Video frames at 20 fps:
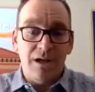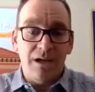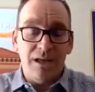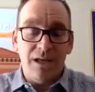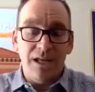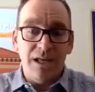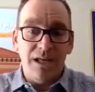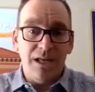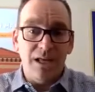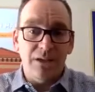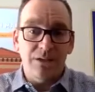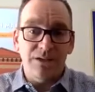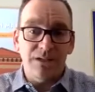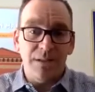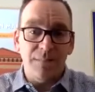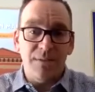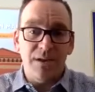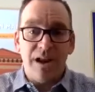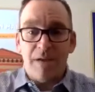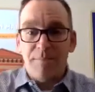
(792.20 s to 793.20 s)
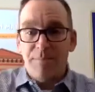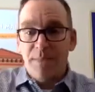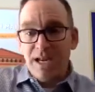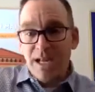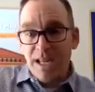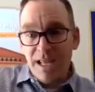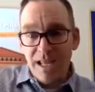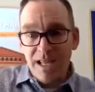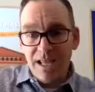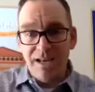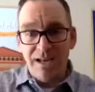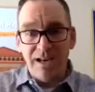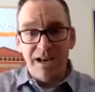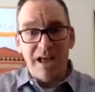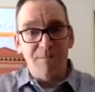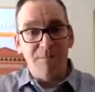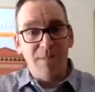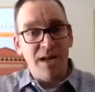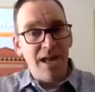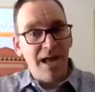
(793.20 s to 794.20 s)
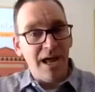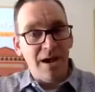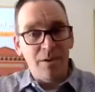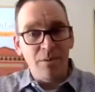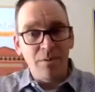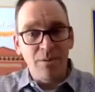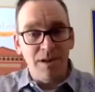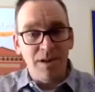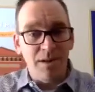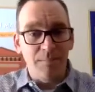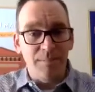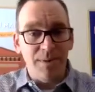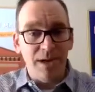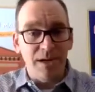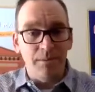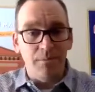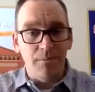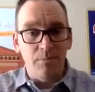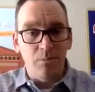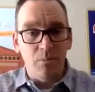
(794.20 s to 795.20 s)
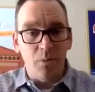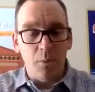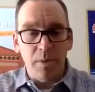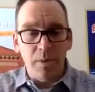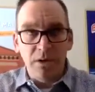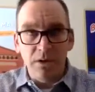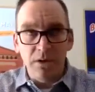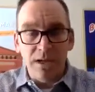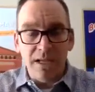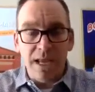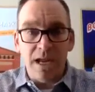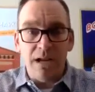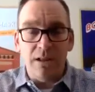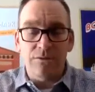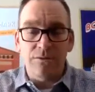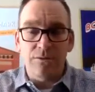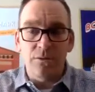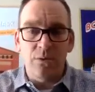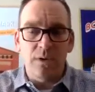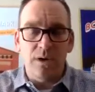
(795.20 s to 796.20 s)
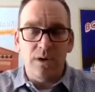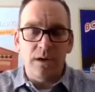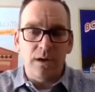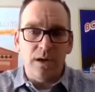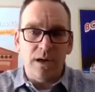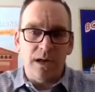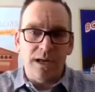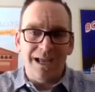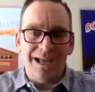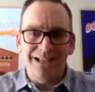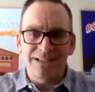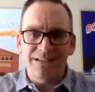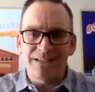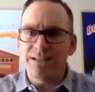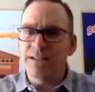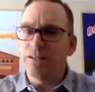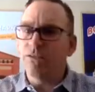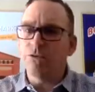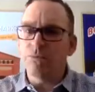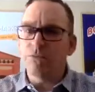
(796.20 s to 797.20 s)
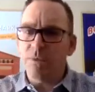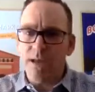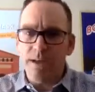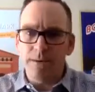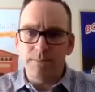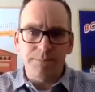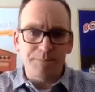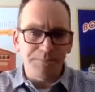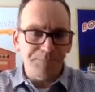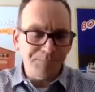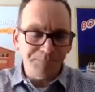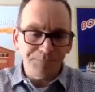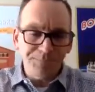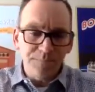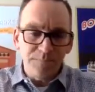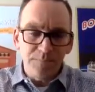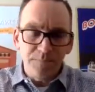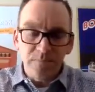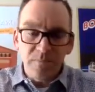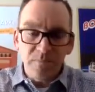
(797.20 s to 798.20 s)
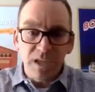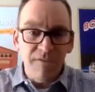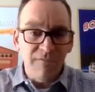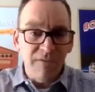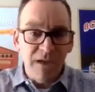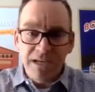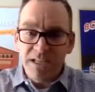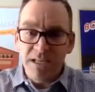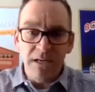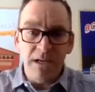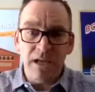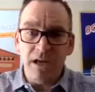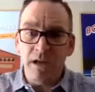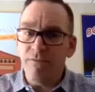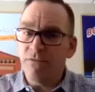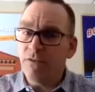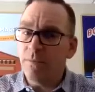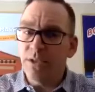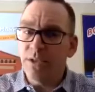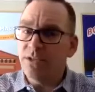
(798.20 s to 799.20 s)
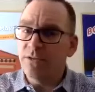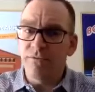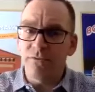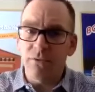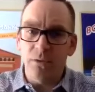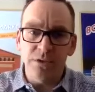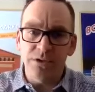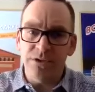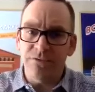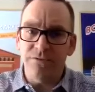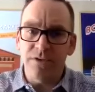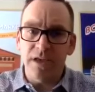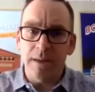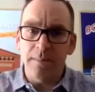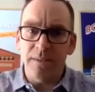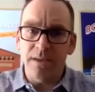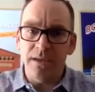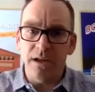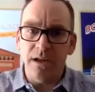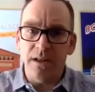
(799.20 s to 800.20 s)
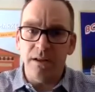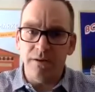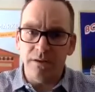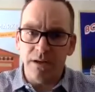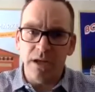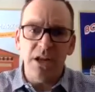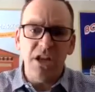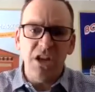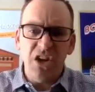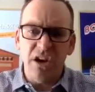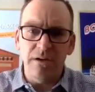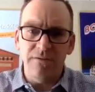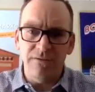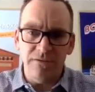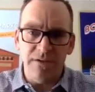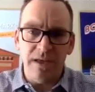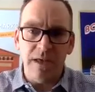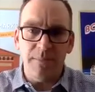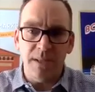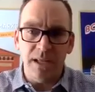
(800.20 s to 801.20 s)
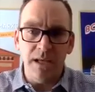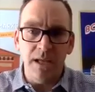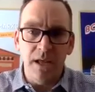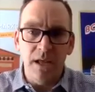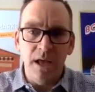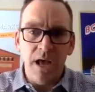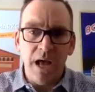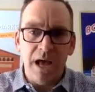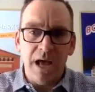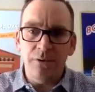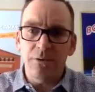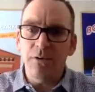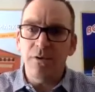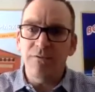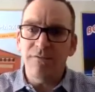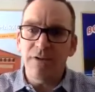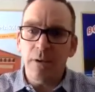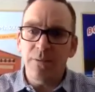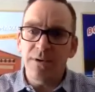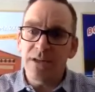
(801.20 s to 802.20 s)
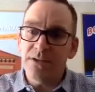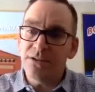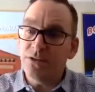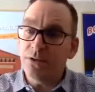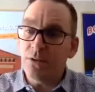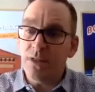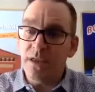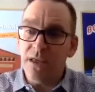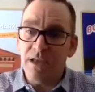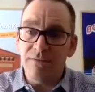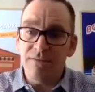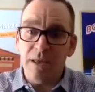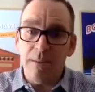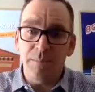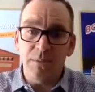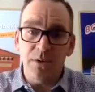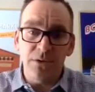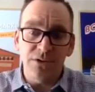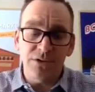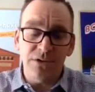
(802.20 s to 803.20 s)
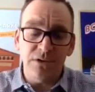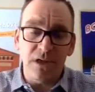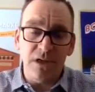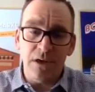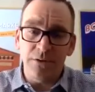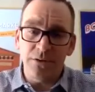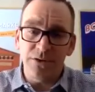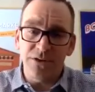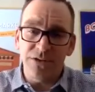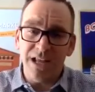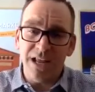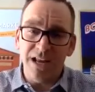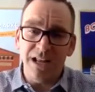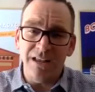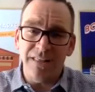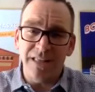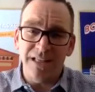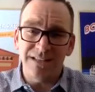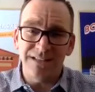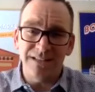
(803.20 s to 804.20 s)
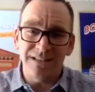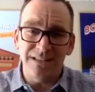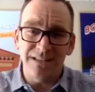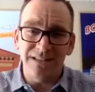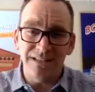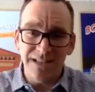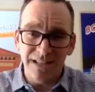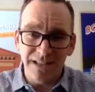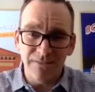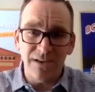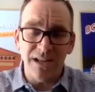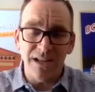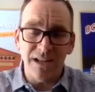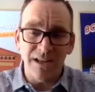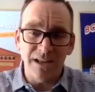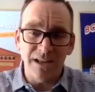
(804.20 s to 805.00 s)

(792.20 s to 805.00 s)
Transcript: is something I've been in and I've been out. But when we look at it through a constant thread, if I didn't come from a divorced family and a young family, I don't know if I would necessarily have that personal understanding and that sensitivity.